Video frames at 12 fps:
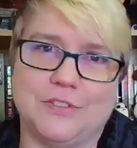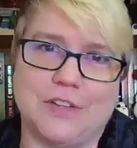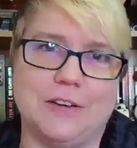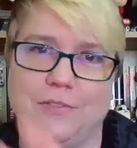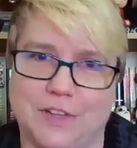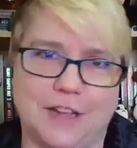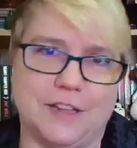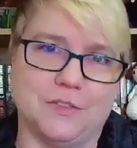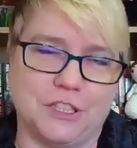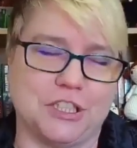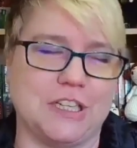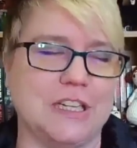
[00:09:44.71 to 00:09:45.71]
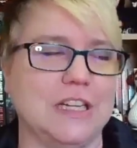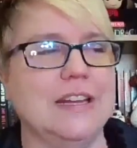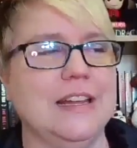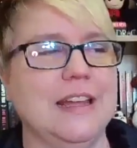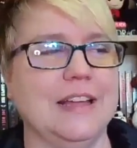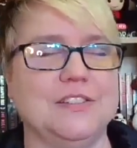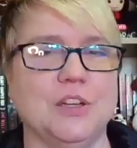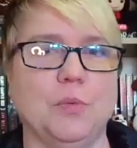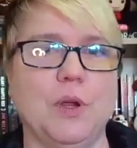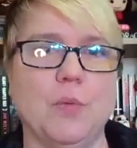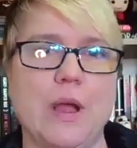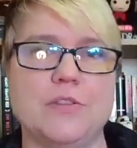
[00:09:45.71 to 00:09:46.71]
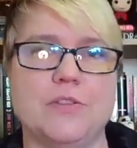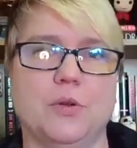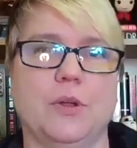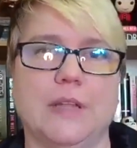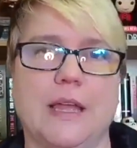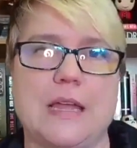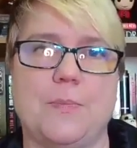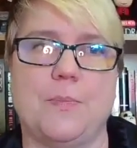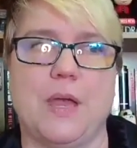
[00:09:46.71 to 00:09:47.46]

side of science fiction. And so we went through and like